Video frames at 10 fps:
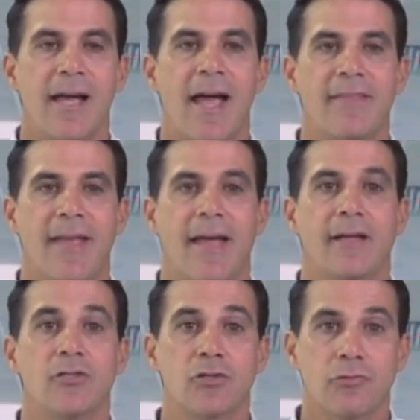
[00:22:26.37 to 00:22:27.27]
and
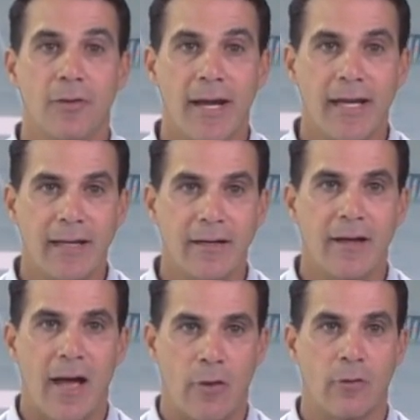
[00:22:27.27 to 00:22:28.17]
that train
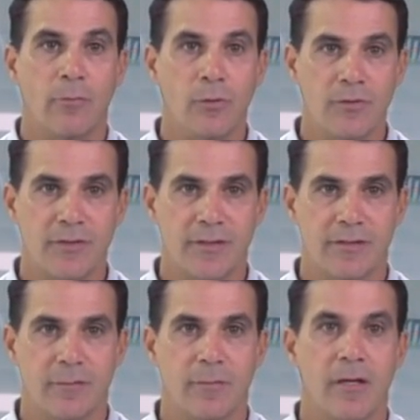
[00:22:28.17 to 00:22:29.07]
our immune
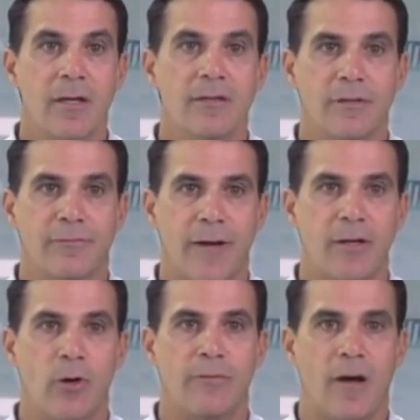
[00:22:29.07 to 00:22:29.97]
system to
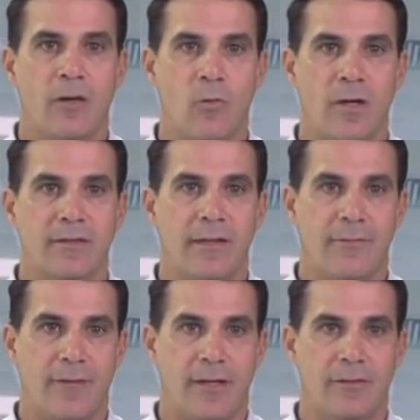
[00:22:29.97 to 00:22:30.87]
fight off unwanted
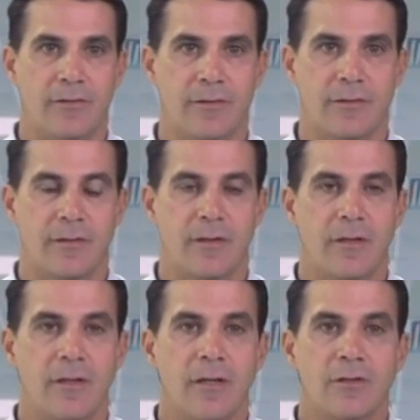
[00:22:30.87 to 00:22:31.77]
invaders.
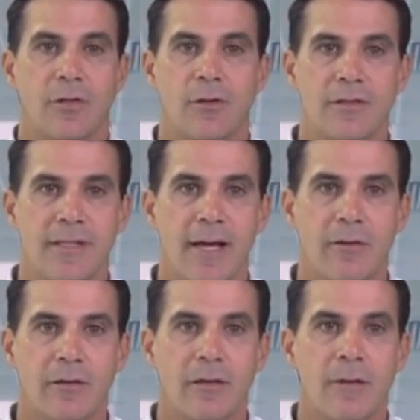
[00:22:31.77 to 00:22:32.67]
Turns
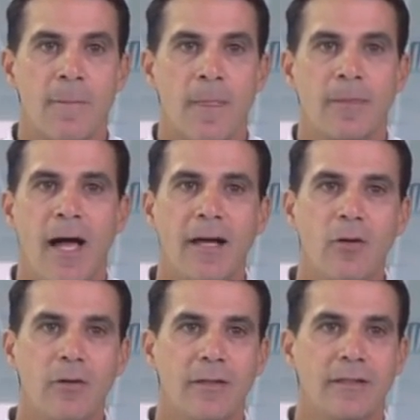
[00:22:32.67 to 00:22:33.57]
out, not
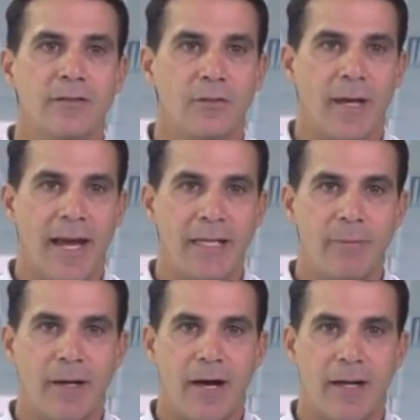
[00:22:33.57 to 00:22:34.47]
only do
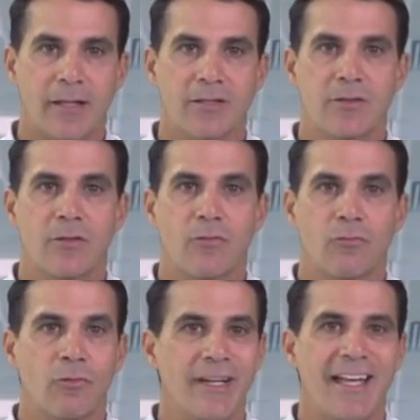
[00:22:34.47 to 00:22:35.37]
antibiotics
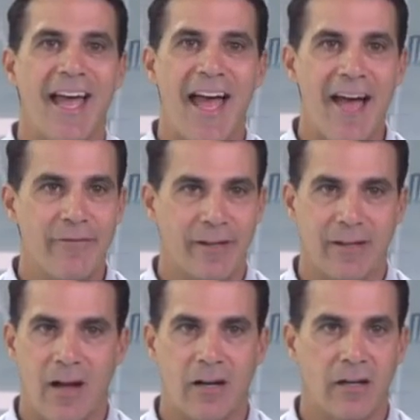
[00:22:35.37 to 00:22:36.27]
wreak
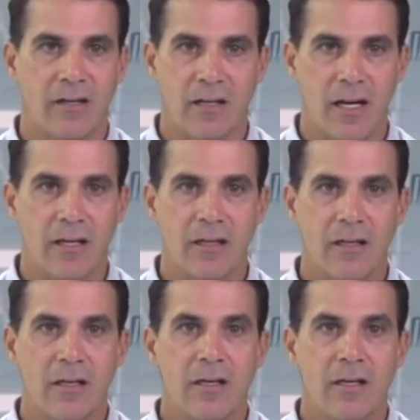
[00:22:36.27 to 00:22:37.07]
havoc on our gut,